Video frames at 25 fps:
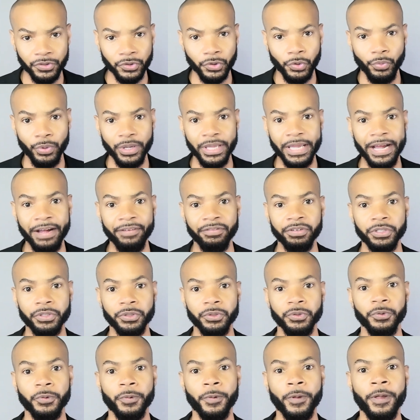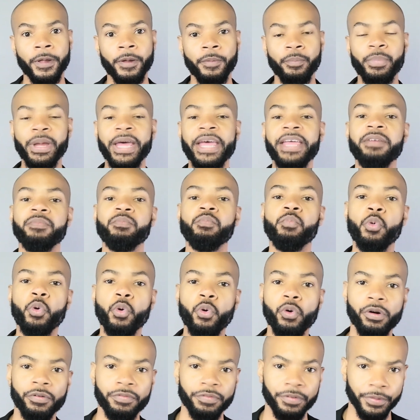So we have to pay
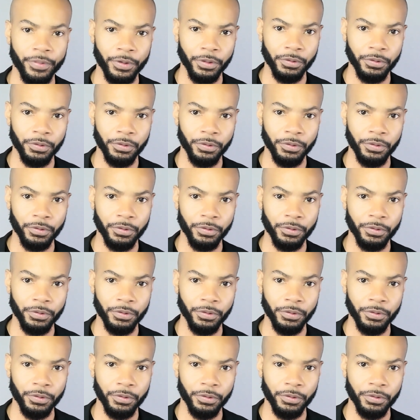more for